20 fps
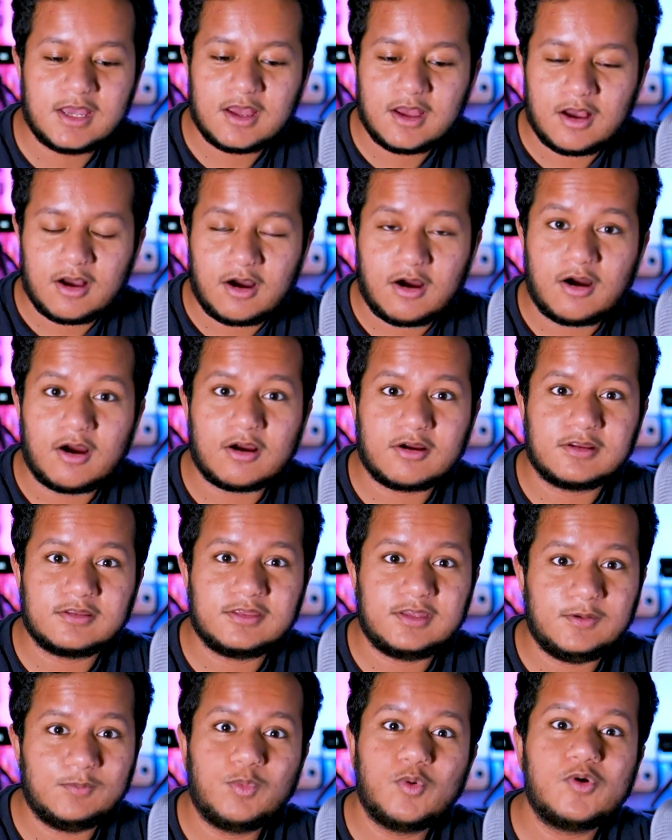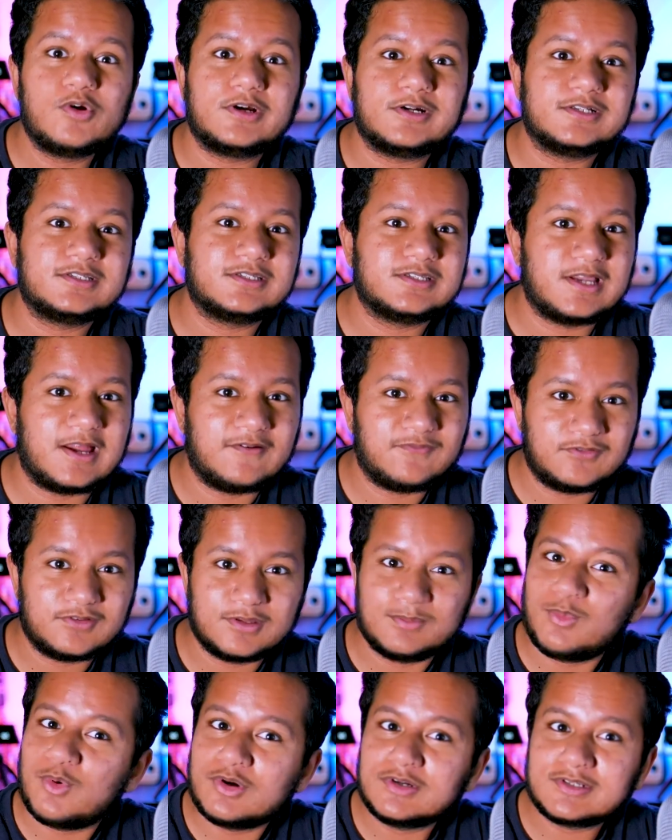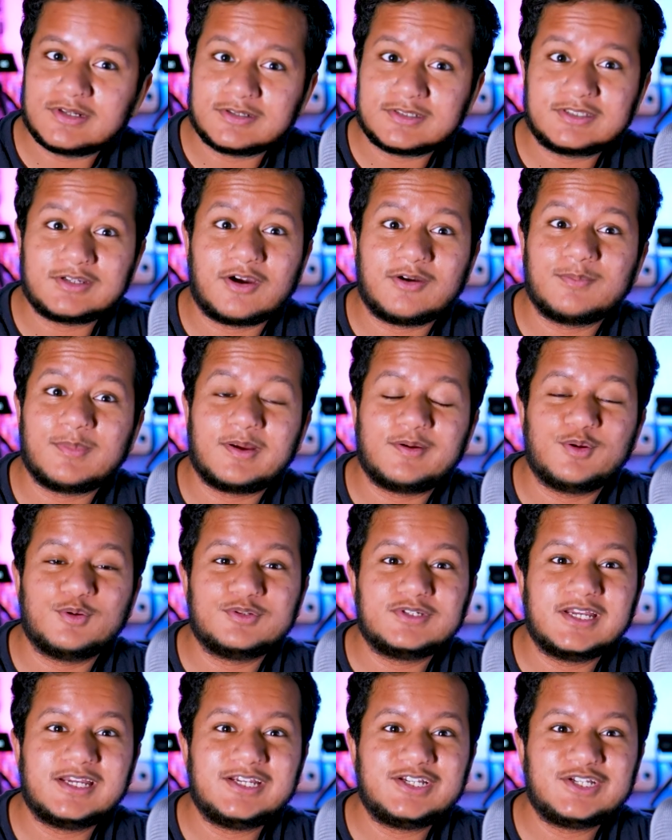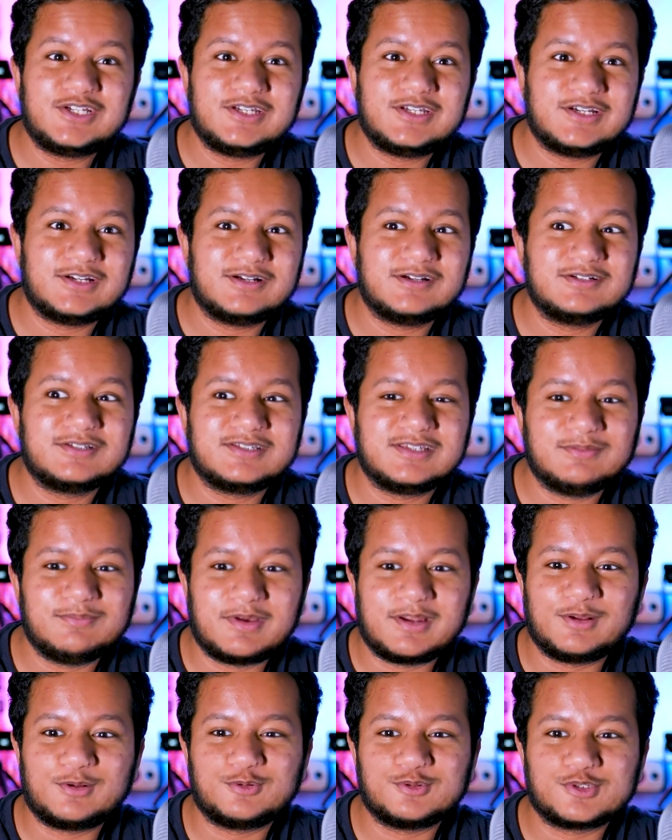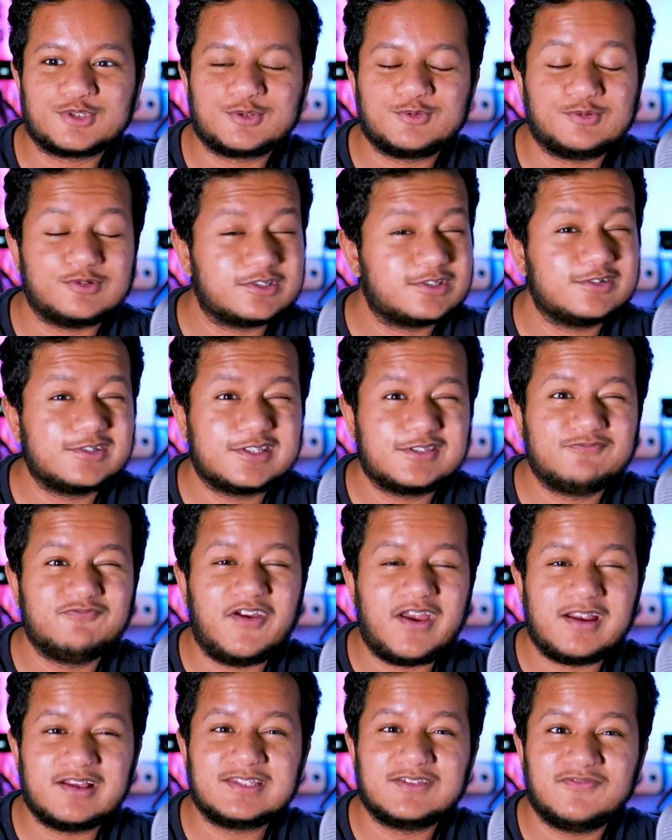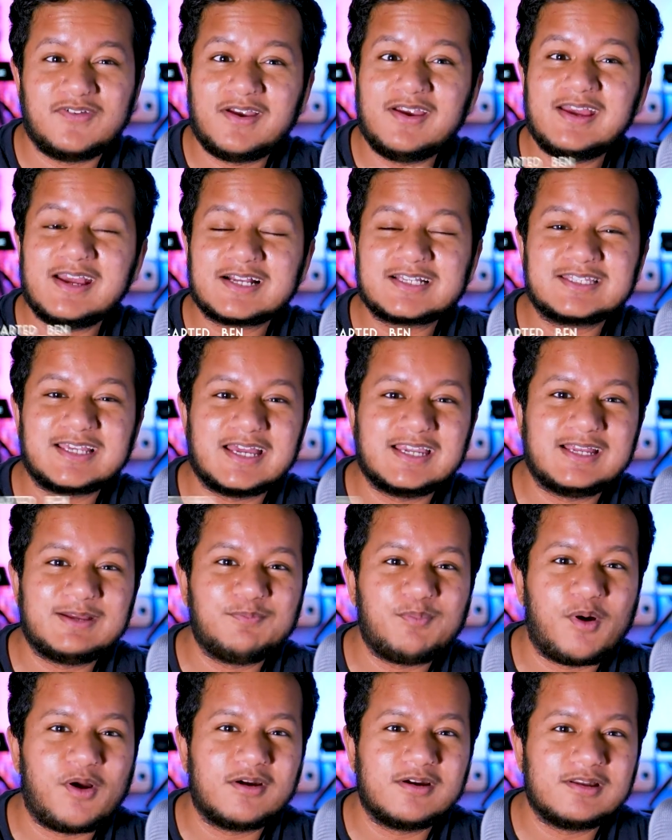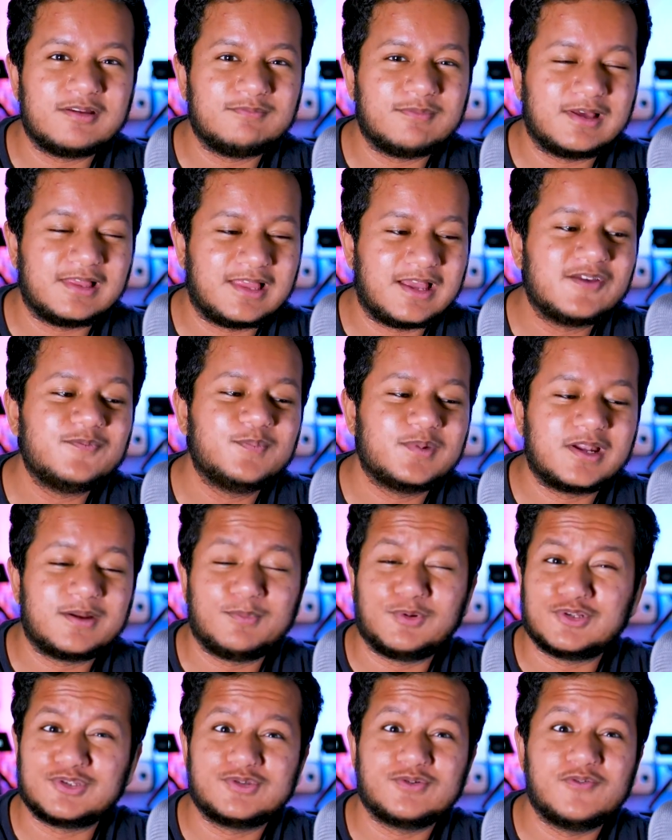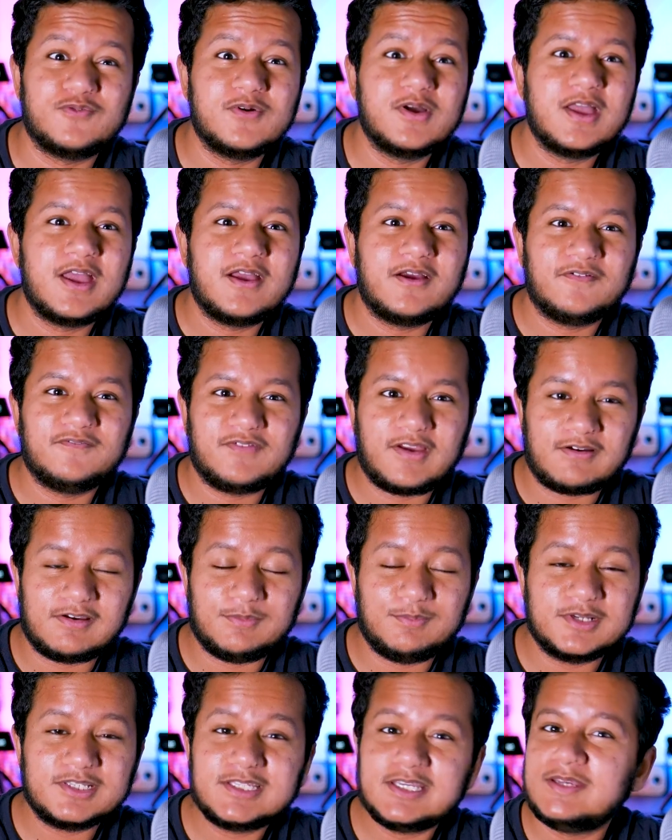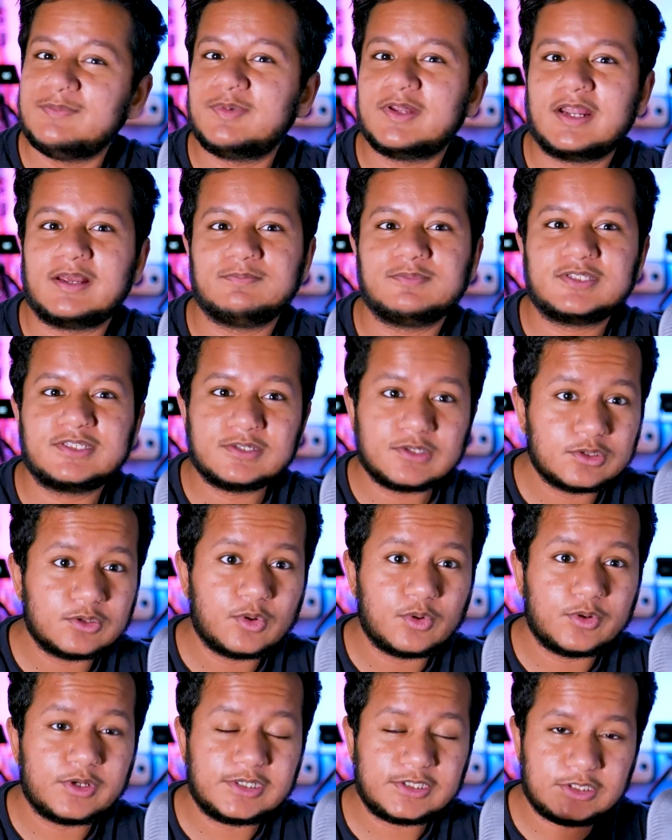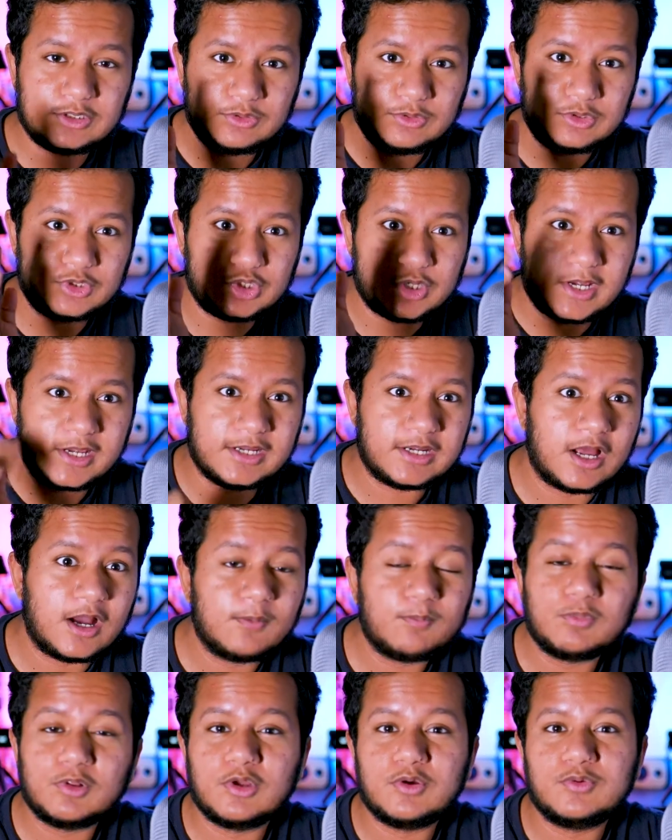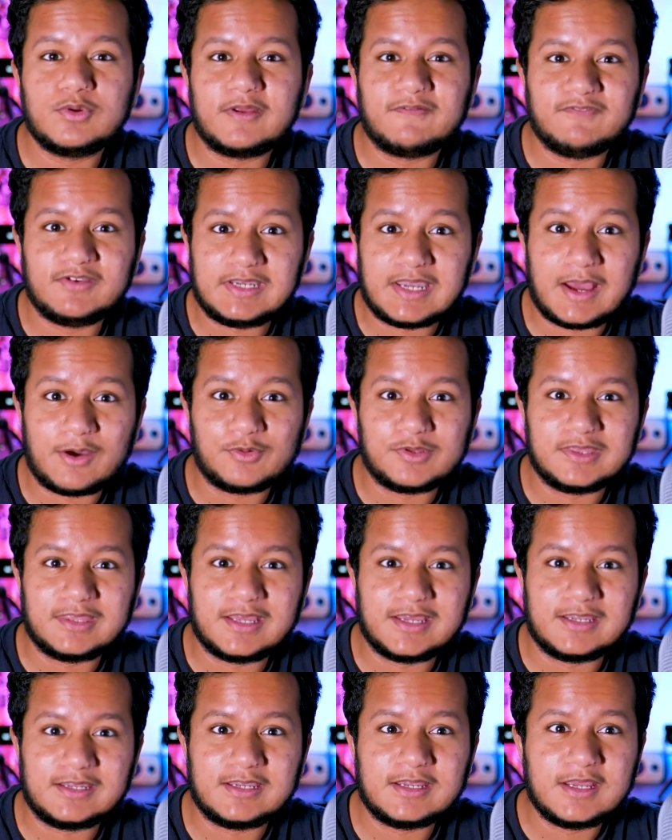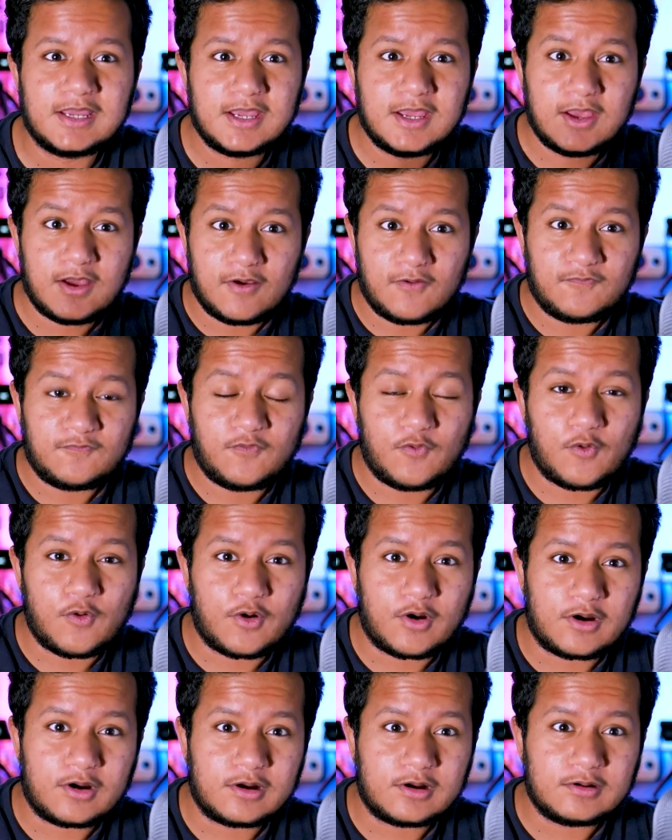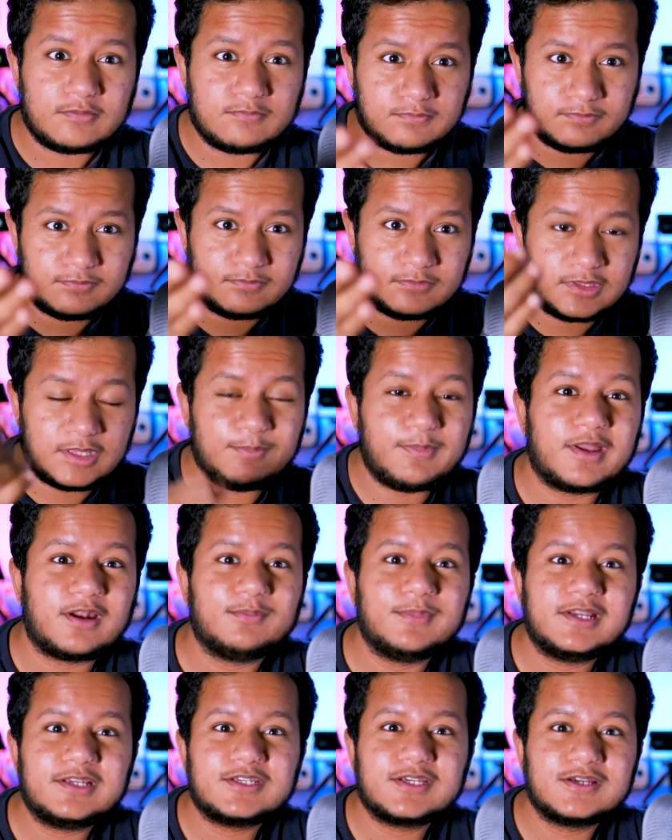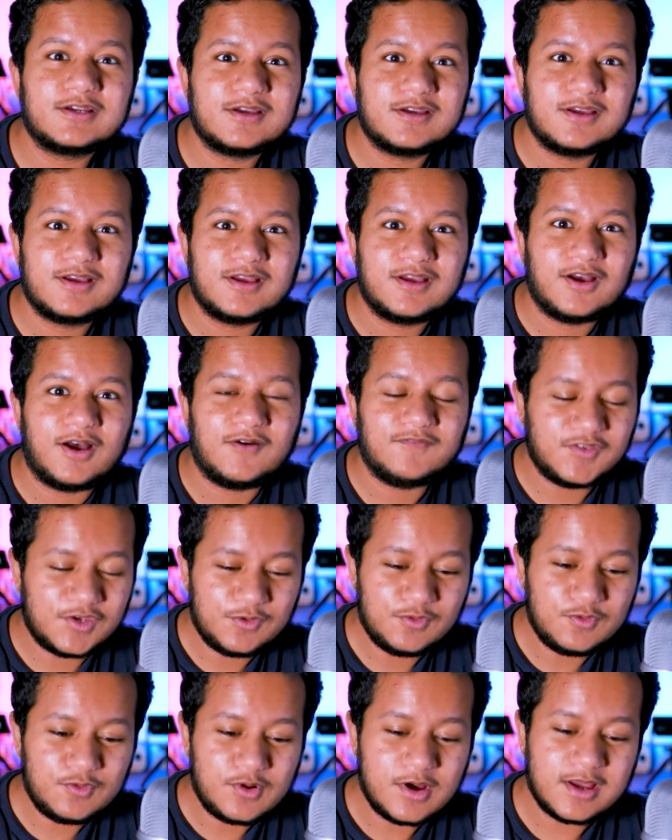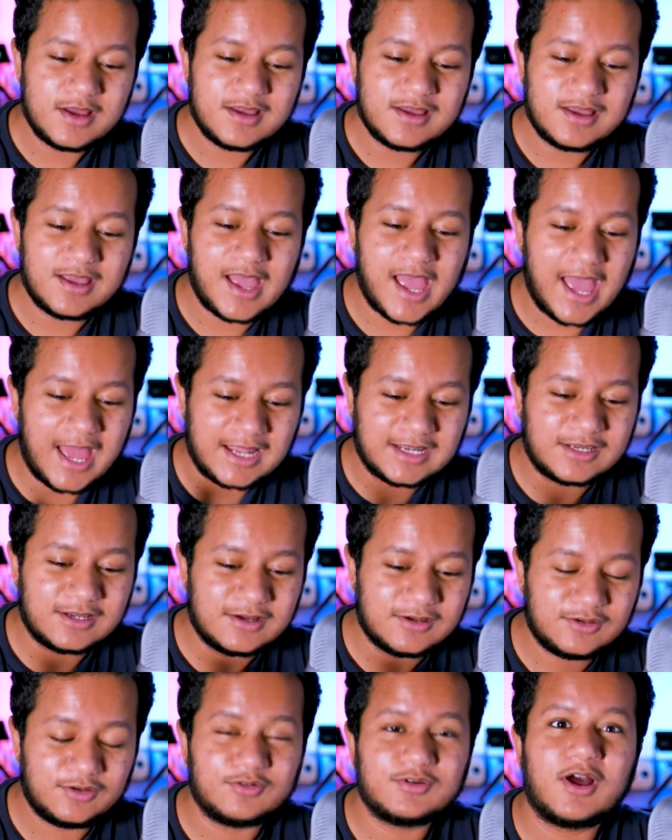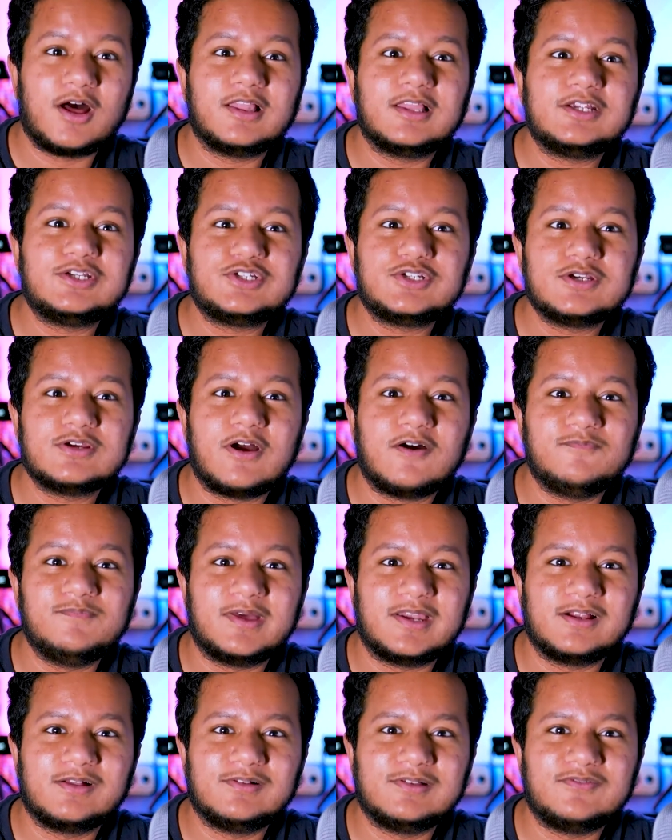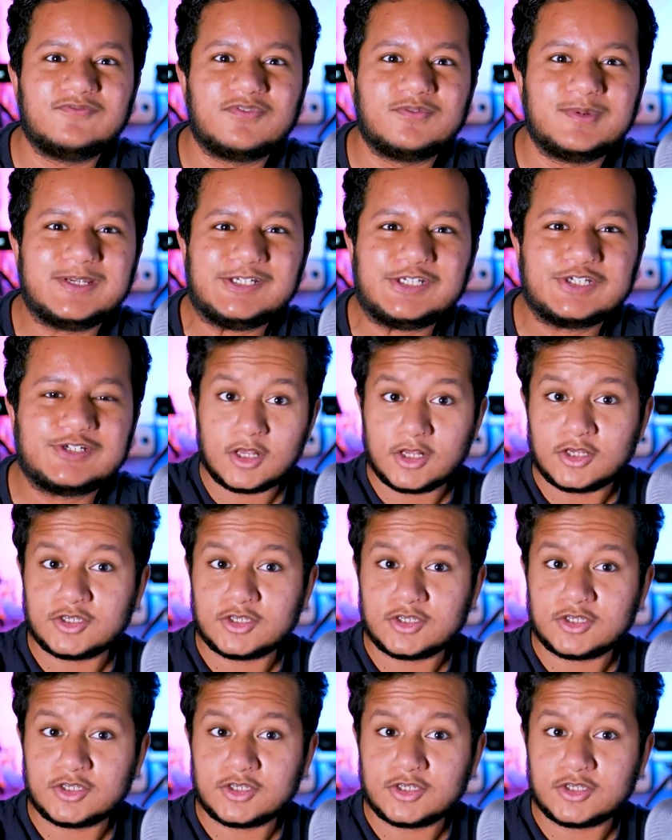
are the boards. And after the boards, I'll start my rotation years in medical school. So it's, it's a very exciting part in my life, but I'm also very busy. But I'm still going to try and upload every now and then for the betterment of you and your knowledge of medical information.